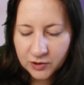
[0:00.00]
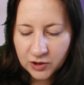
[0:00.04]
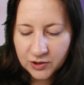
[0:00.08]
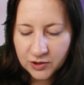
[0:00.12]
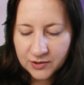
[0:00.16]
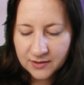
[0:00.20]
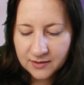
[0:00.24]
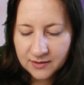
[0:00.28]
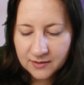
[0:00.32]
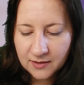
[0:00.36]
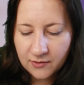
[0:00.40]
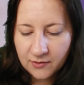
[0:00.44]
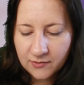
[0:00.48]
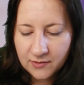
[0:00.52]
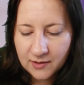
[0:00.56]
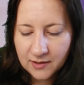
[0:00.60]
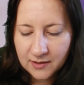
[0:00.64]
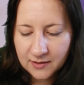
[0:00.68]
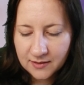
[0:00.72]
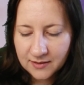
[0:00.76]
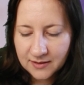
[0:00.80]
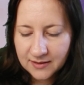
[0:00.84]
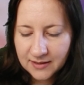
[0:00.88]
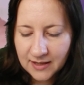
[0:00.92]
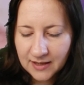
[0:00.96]
just so
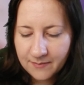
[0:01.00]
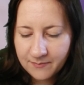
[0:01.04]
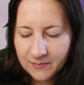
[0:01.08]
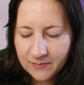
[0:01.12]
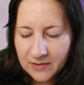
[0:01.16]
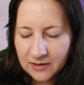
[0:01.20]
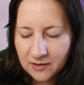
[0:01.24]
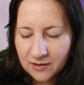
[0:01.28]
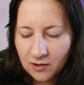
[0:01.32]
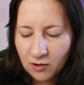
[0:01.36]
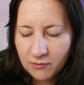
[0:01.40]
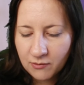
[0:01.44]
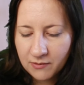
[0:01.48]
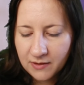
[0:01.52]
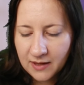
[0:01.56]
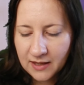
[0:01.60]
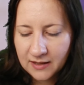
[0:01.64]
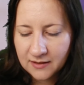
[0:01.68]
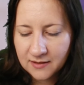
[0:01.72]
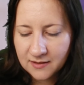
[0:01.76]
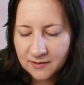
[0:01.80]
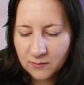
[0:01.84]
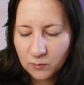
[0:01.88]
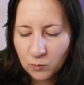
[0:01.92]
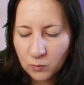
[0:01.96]
that the whole thing
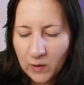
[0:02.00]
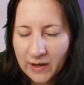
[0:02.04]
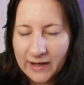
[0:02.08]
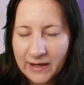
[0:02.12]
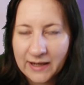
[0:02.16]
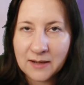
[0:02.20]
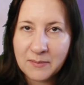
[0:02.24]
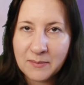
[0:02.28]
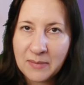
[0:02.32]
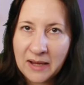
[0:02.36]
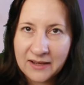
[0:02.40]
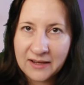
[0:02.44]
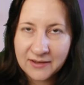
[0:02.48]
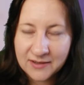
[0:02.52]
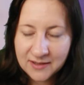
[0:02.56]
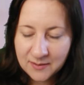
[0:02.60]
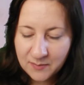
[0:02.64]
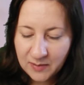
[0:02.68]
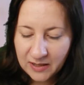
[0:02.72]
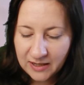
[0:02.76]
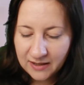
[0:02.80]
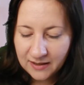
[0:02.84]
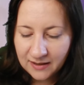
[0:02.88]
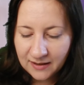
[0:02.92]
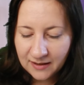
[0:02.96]
doesn't waggle about a
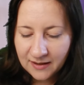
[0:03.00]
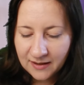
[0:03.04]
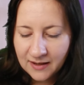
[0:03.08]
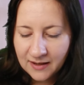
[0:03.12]
bit.